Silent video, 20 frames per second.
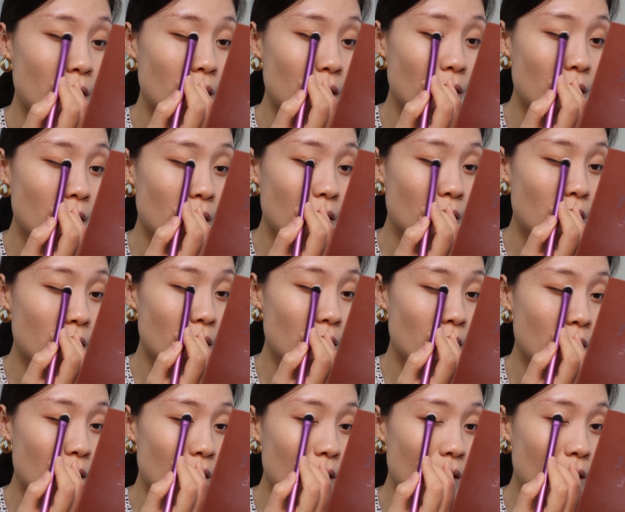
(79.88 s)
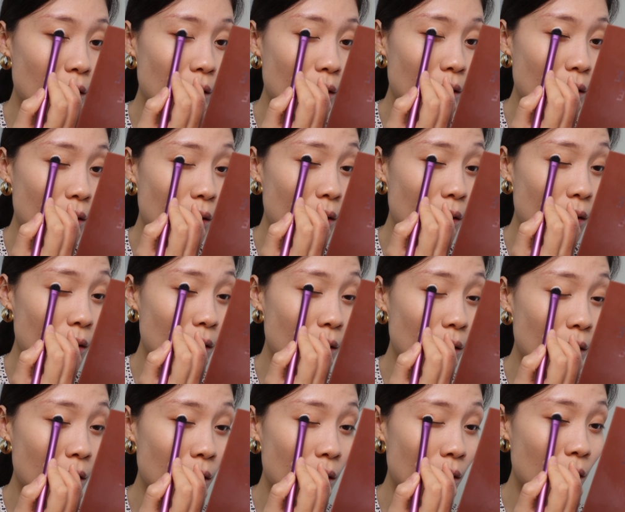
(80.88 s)
applying in the inner
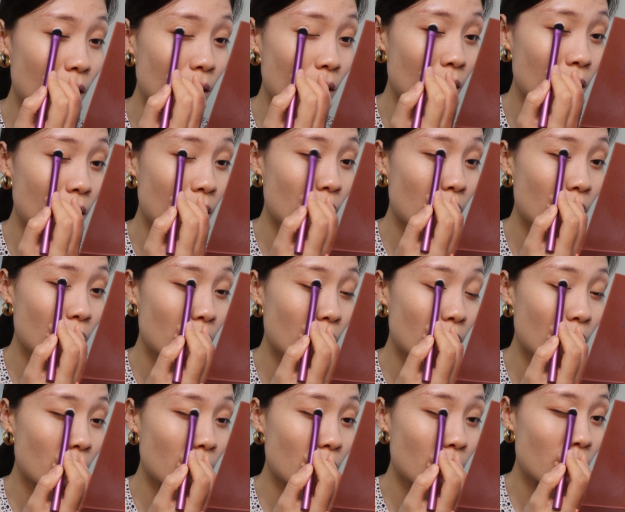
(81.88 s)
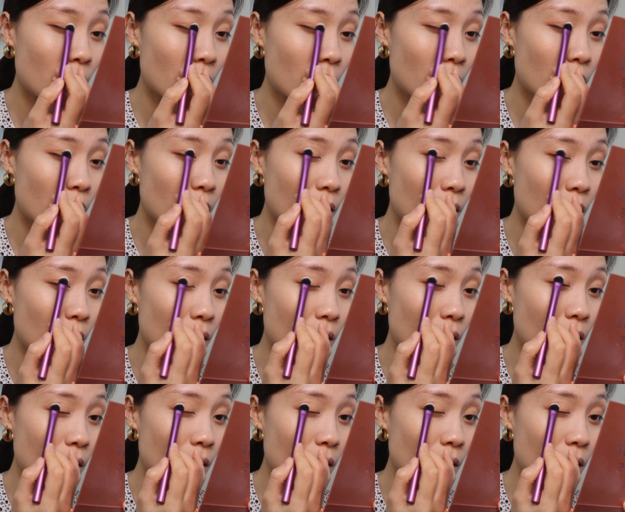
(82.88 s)
corner and the crease area.